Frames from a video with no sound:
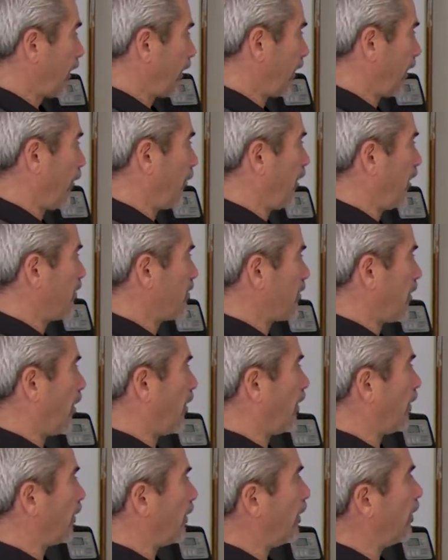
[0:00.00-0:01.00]
and I'm going to
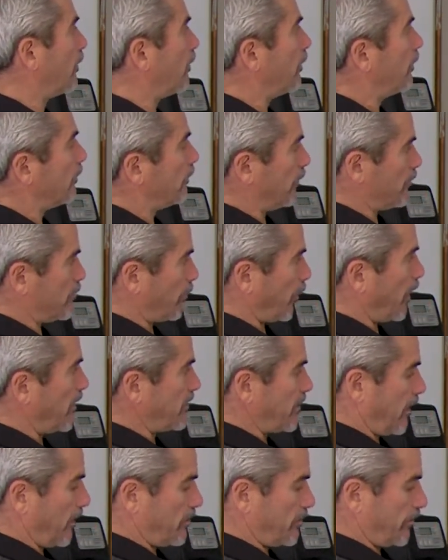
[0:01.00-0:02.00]
start to spray
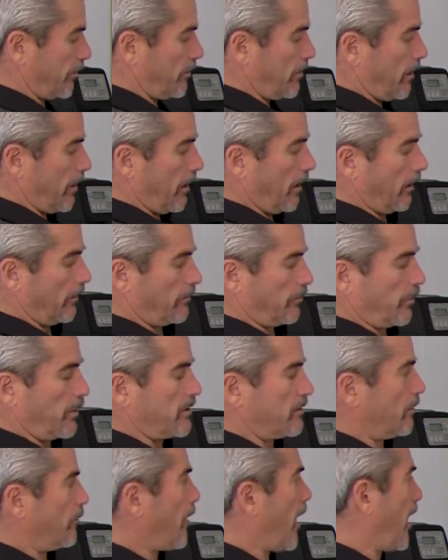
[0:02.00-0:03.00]
texture and
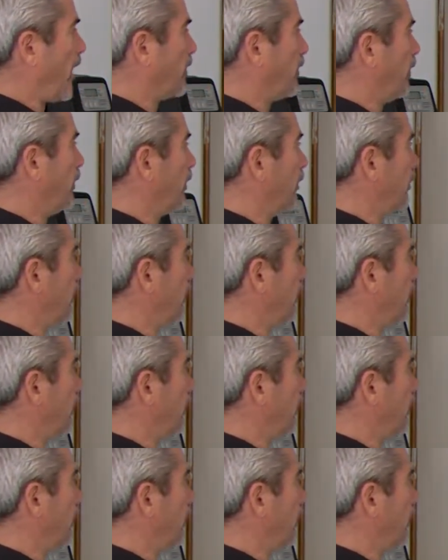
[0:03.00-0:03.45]
squeeze the bag